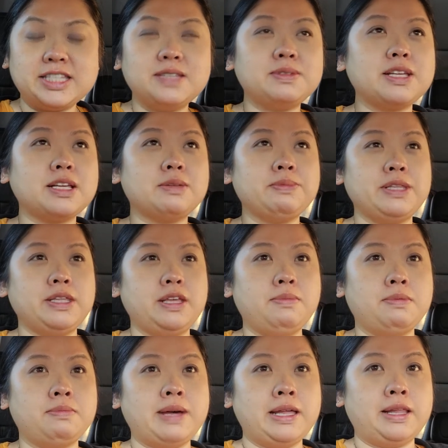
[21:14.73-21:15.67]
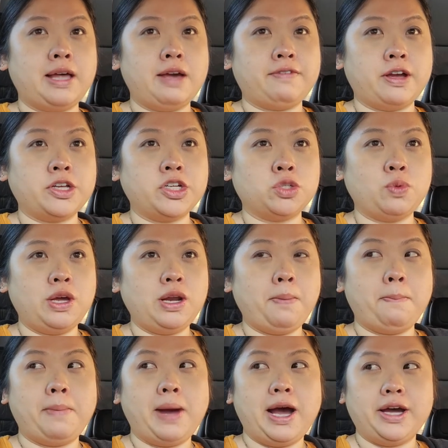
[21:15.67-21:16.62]
seems like the theme of my life. I just want
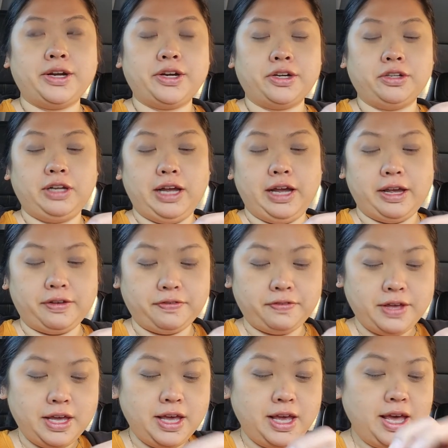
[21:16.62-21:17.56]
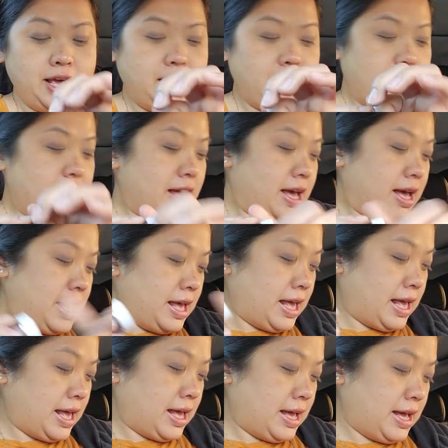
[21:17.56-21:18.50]
a modern life.
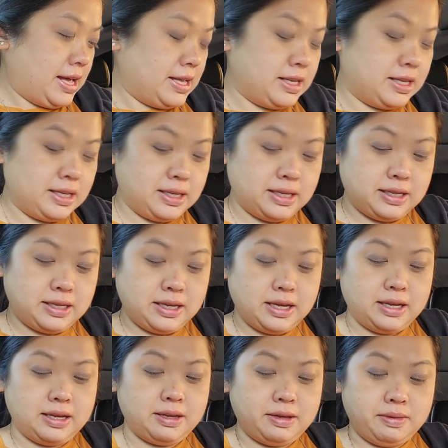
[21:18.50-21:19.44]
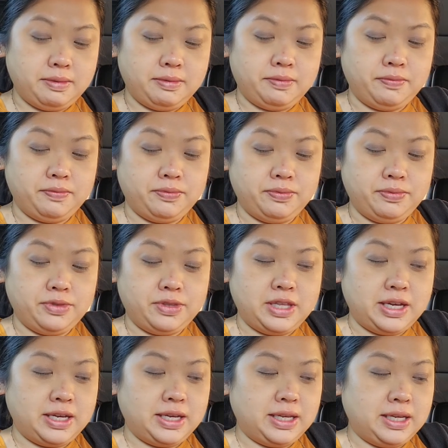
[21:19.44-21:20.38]
And
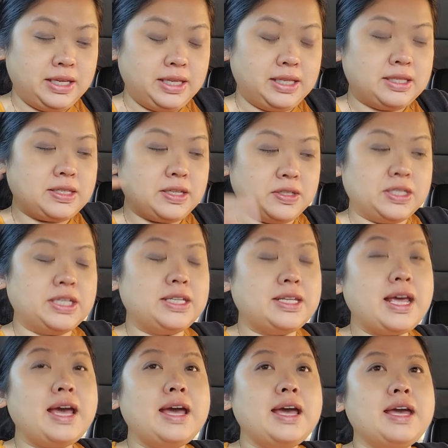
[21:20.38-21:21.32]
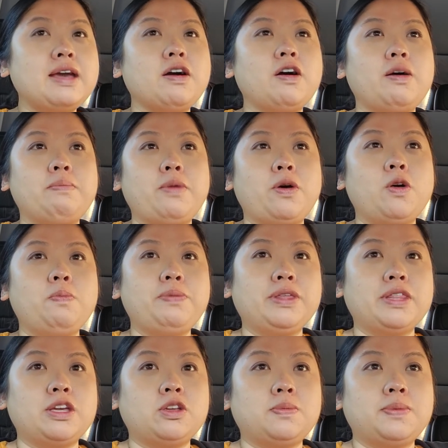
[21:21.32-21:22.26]
the so today I'm
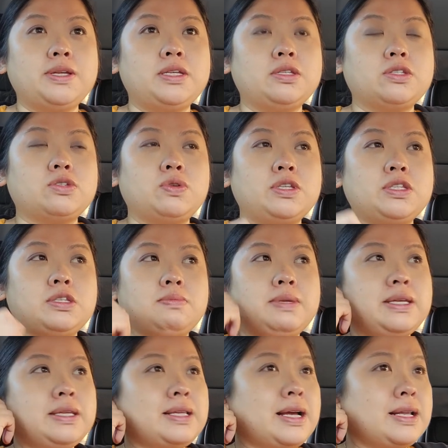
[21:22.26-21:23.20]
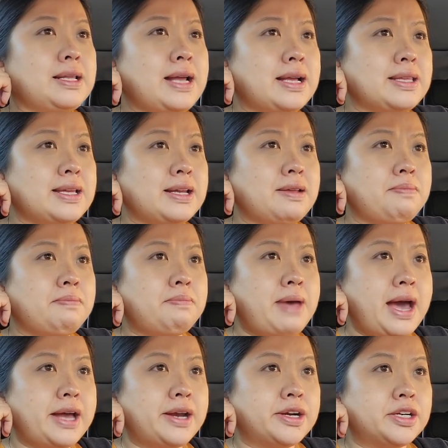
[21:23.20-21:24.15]
hoping that nobody squeezes me and not that it
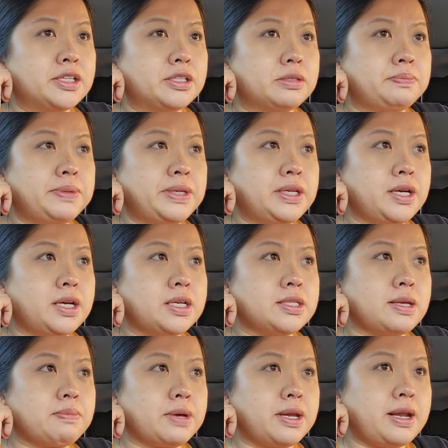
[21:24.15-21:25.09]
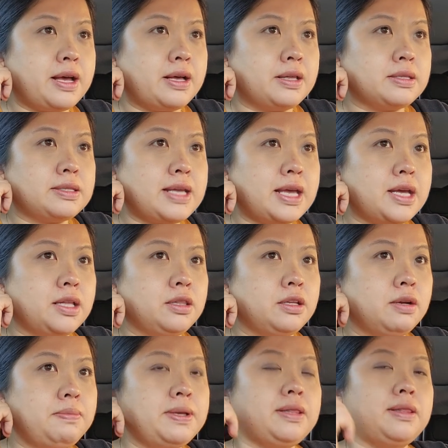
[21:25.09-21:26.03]
matters because I'm gonna stay a
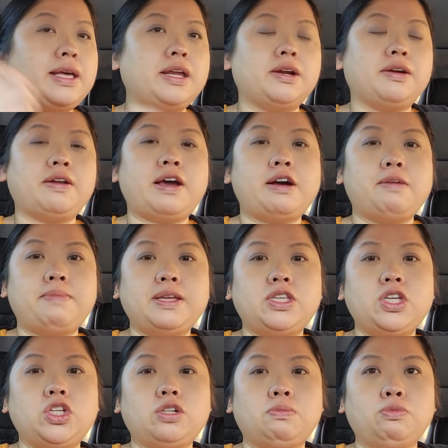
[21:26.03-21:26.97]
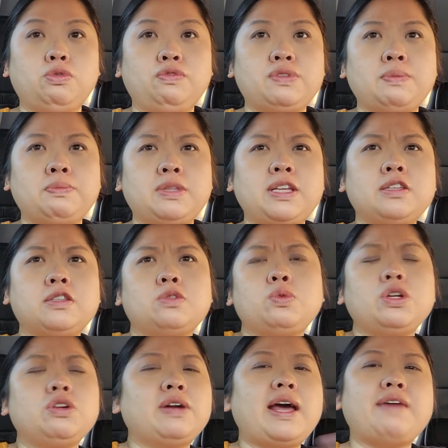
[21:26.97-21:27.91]
little bit later to help my teacher move some things.
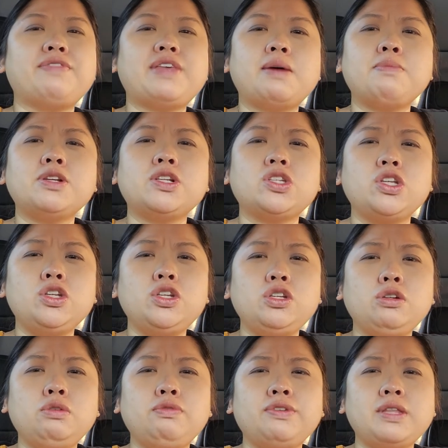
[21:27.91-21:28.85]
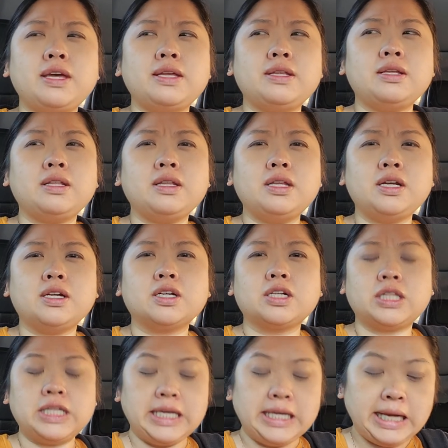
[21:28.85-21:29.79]
We don't have that much to do for the end of the year
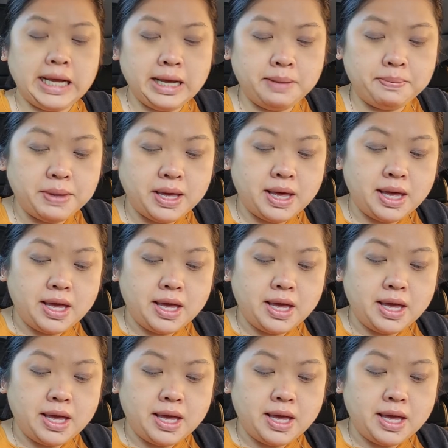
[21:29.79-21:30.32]
cleanup.